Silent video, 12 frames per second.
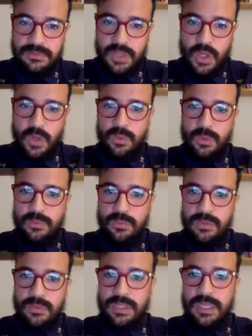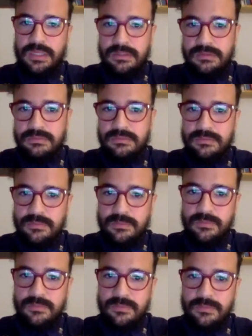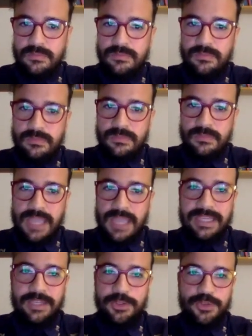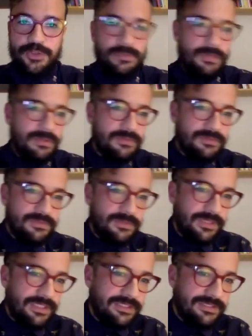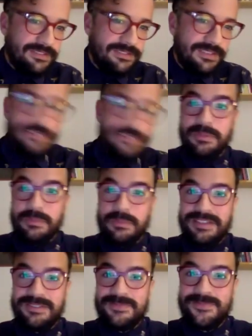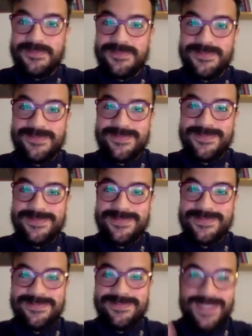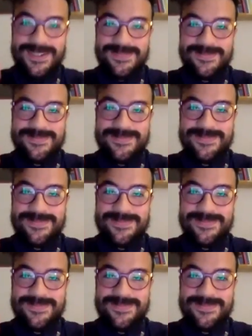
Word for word: Oh, okay. I cannot share my screen. Doesn't really matter.